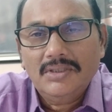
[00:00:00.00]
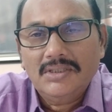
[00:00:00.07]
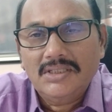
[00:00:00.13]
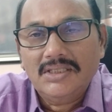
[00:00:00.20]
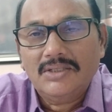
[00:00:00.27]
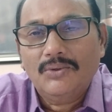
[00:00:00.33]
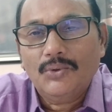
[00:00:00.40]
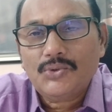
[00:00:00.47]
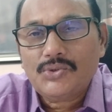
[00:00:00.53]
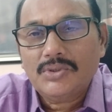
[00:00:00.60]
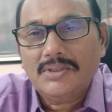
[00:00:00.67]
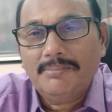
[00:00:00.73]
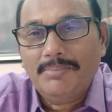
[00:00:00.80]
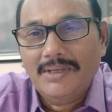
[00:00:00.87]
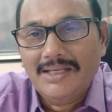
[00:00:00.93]
he goes to
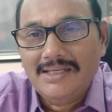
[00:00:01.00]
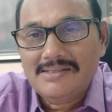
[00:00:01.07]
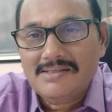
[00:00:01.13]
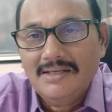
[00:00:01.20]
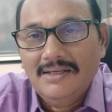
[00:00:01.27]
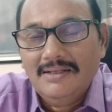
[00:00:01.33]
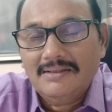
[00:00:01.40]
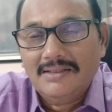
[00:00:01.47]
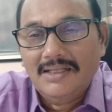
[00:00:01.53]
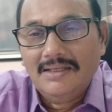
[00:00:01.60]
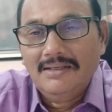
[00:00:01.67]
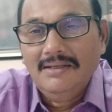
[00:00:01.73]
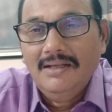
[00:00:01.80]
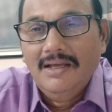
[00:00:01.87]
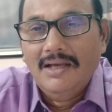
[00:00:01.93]
the place,
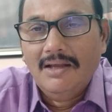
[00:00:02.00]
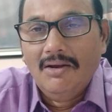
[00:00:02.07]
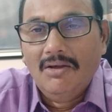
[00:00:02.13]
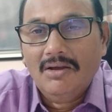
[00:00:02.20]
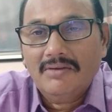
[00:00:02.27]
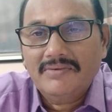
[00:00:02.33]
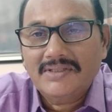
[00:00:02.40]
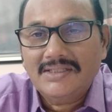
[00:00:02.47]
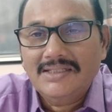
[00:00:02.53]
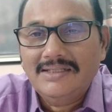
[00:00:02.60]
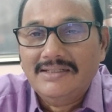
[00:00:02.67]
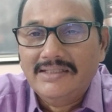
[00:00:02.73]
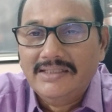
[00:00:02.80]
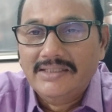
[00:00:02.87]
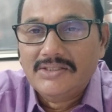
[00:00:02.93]
then along with the
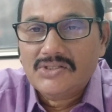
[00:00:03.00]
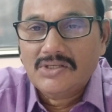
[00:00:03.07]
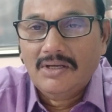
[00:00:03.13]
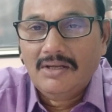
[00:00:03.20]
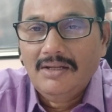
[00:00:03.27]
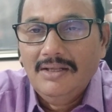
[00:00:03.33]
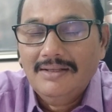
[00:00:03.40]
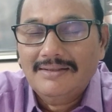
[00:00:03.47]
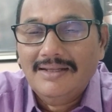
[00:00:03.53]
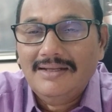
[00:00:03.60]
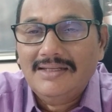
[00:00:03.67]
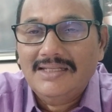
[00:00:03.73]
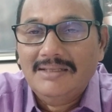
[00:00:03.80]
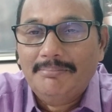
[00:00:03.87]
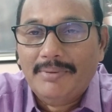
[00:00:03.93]
DHR, then
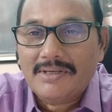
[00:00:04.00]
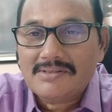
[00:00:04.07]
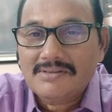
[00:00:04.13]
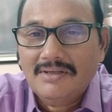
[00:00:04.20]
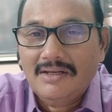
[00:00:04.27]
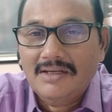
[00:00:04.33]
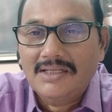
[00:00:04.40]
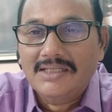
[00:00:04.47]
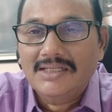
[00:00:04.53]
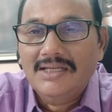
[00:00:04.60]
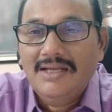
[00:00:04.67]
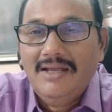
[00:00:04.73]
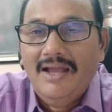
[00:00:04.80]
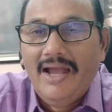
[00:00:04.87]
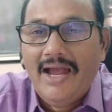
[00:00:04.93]
he personally
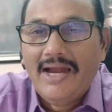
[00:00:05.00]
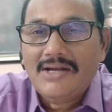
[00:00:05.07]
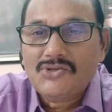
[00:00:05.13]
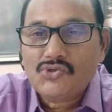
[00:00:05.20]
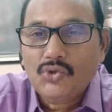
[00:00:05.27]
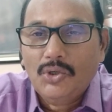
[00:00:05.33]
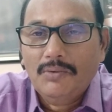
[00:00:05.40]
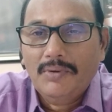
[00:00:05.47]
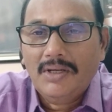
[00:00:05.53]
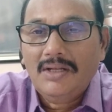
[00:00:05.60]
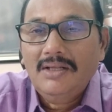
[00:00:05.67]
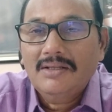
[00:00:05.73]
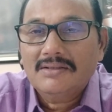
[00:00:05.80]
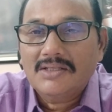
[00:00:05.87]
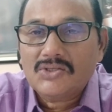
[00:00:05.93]
hands over
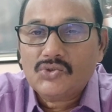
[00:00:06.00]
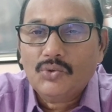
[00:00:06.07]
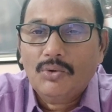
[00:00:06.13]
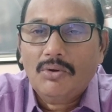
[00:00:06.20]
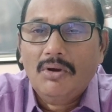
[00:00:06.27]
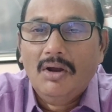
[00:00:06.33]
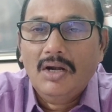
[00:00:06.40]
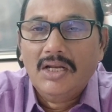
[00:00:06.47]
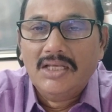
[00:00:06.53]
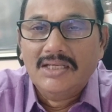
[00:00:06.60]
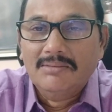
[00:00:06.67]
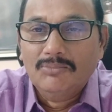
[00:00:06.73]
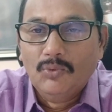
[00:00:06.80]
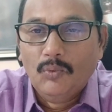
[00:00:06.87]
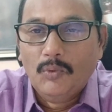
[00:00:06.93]
the so-called
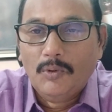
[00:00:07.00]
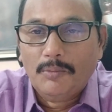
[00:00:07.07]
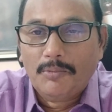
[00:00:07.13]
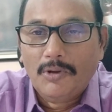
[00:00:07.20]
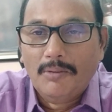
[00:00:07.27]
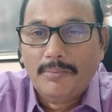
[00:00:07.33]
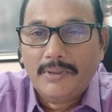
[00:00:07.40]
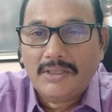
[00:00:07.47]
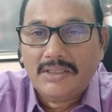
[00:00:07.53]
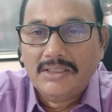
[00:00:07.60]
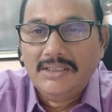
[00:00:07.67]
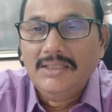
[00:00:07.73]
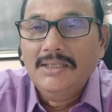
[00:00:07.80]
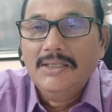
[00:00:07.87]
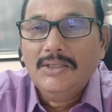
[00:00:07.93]
immovable
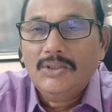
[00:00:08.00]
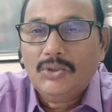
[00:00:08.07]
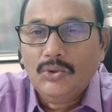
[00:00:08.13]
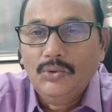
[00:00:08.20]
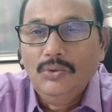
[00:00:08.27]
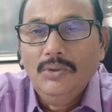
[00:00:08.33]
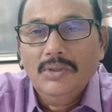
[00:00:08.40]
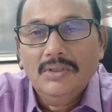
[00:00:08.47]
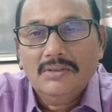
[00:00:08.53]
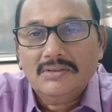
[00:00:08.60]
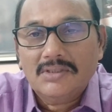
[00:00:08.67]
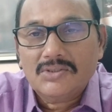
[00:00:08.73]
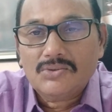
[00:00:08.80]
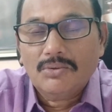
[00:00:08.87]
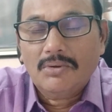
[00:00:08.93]
property to the
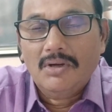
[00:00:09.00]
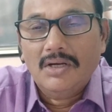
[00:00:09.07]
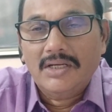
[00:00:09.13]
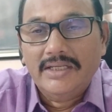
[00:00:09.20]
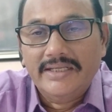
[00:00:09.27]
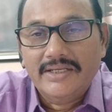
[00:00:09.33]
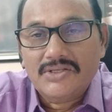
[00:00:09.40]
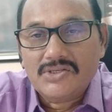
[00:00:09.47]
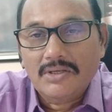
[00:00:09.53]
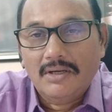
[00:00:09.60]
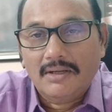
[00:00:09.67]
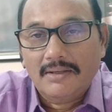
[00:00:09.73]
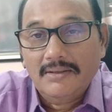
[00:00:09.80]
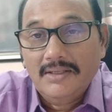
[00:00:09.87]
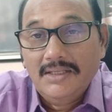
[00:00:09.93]
so-called
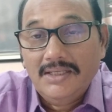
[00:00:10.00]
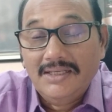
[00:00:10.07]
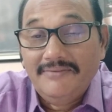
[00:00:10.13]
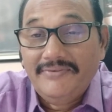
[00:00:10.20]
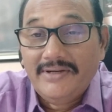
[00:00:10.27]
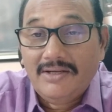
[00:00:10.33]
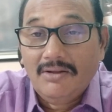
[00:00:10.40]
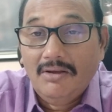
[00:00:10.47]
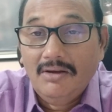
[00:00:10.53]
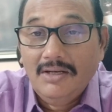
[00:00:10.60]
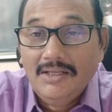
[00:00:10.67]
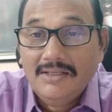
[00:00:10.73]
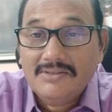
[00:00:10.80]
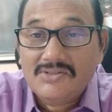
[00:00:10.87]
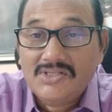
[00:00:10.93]
DHR. If at all
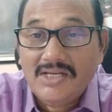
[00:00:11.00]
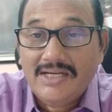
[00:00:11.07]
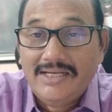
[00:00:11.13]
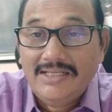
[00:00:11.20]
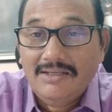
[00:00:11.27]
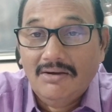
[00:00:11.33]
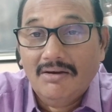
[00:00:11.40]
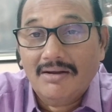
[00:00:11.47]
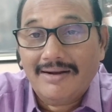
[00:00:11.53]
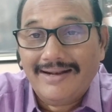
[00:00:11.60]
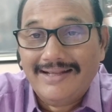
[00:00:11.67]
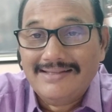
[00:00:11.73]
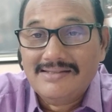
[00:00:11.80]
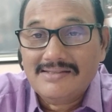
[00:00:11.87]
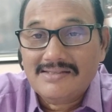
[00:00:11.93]
JDR
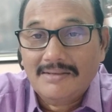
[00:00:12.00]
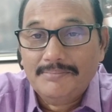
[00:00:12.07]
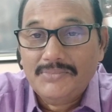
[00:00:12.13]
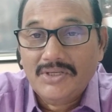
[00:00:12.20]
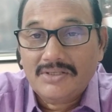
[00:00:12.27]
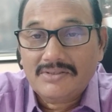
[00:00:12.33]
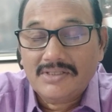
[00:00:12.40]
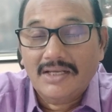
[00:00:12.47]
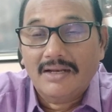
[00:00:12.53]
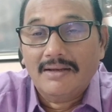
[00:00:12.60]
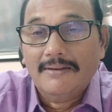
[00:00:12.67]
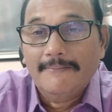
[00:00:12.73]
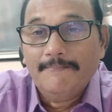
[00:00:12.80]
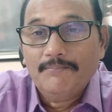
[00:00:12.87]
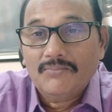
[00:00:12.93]
raises objection,
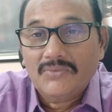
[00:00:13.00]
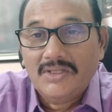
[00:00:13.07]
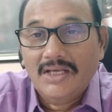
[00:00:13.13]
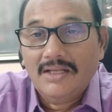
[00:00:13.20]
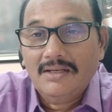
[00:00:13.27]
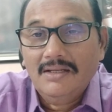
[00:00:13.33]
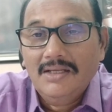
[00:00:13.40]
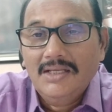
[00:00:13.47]
then